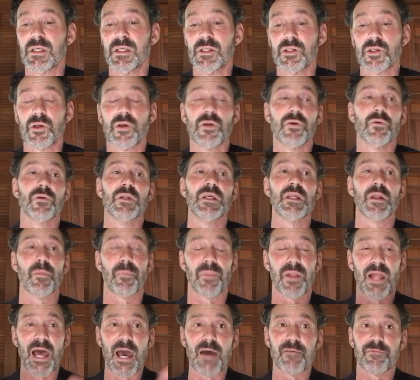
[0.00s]
And so you'll need a
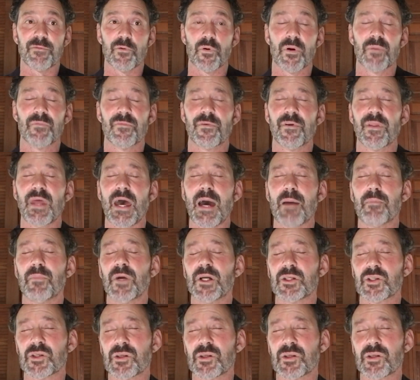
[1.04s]
platform for that, much